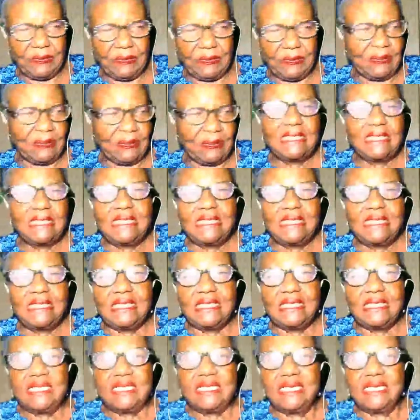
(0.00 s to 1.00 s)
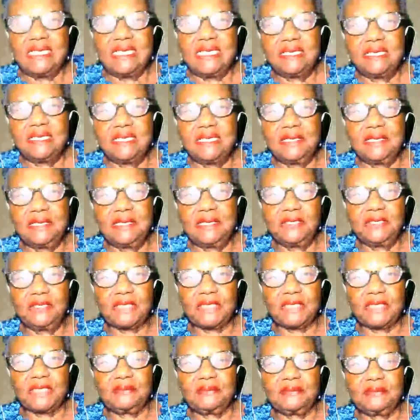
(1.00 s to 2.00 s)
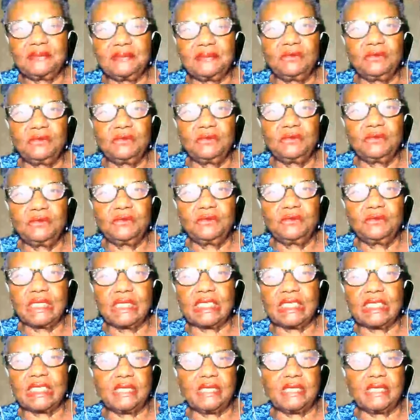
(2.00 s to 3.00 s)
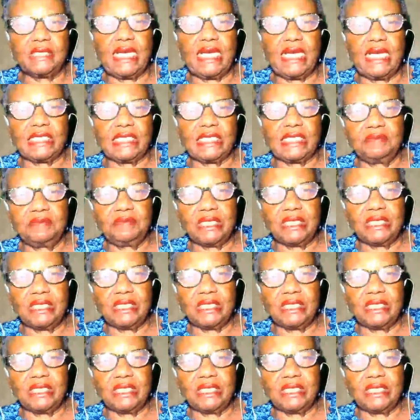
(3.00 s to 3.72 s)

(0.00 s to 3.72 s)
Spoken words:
Maybe do something once a week to keep it active, because